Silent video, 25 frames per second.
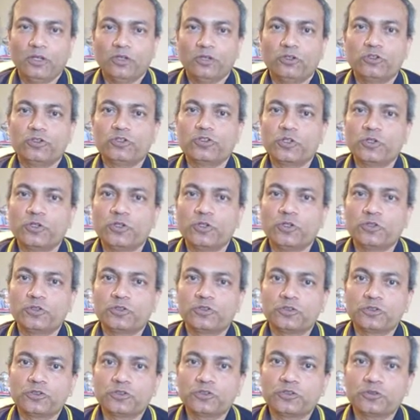So
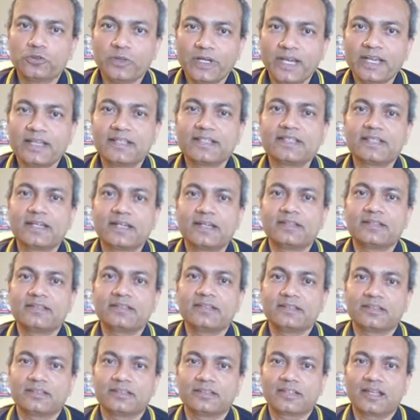to an
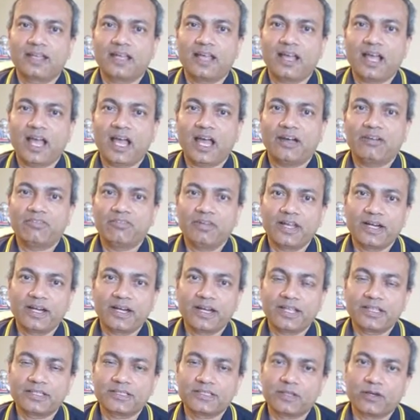extent,
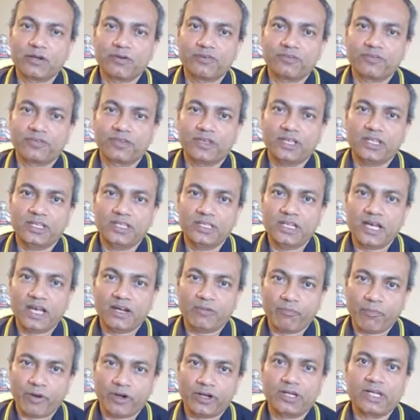awareness of ER
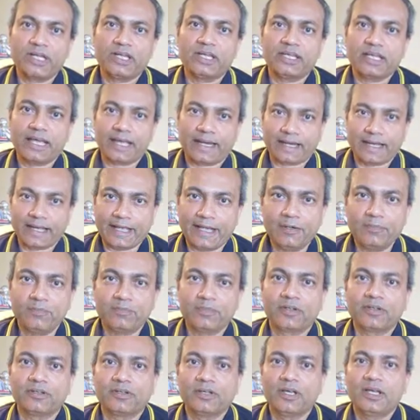modeling can help.
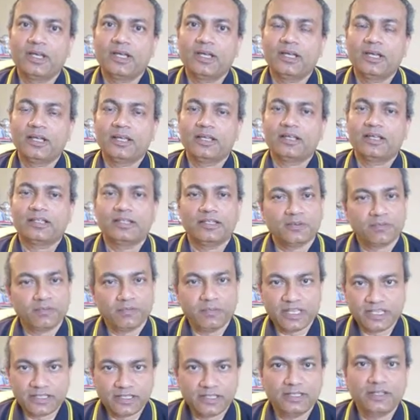The
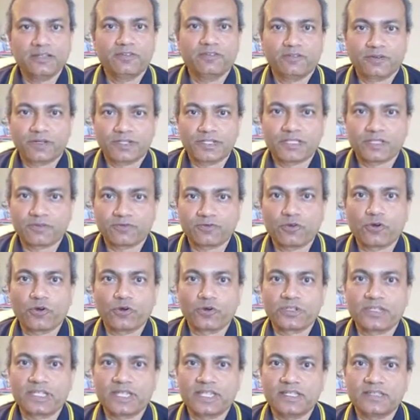major difference of
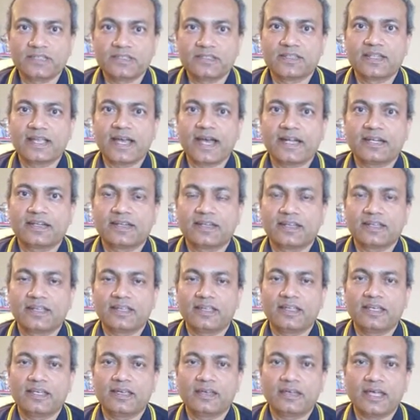course is that
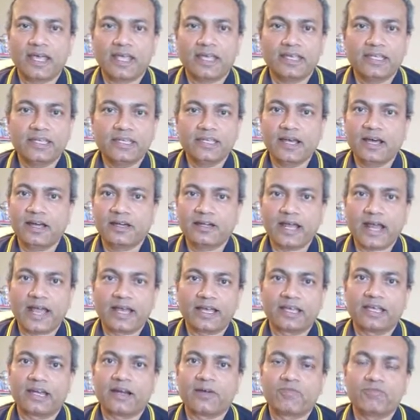in a ER
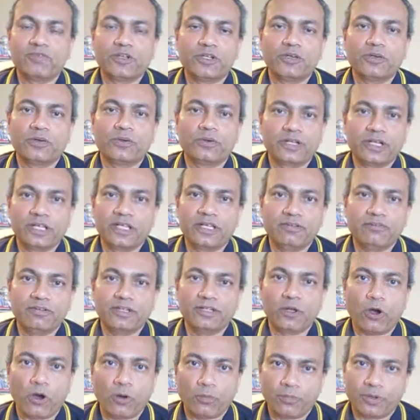diagram we don't deal
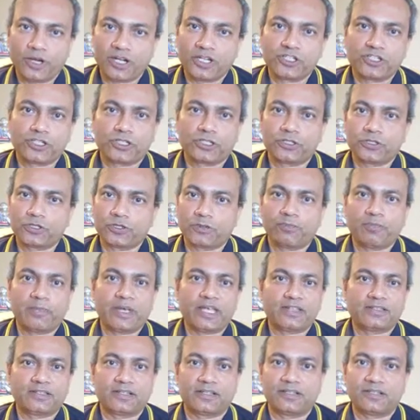with operations or
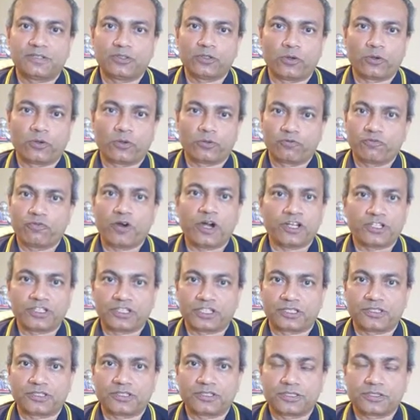methods or
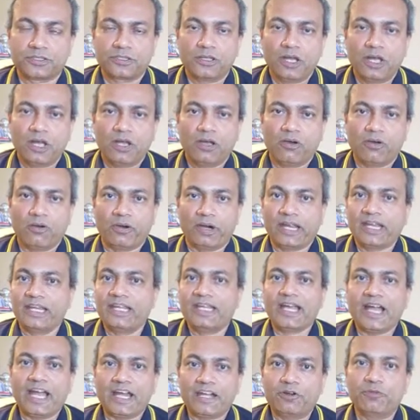functions or any
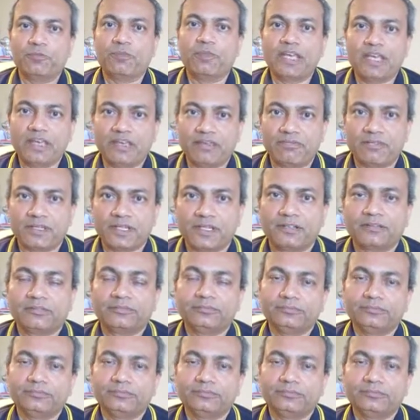kind of behavior,